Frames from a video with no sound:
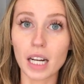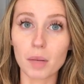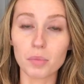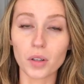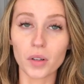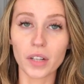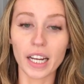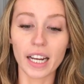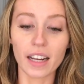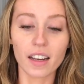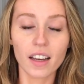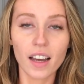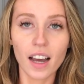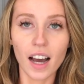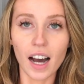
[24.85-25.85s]

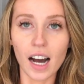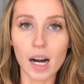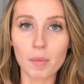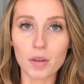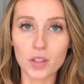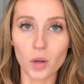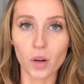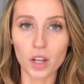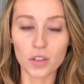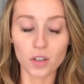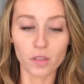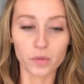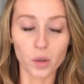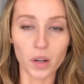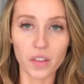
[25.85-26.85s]
uploading, um, so on and
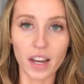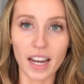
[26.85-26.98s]
so forth.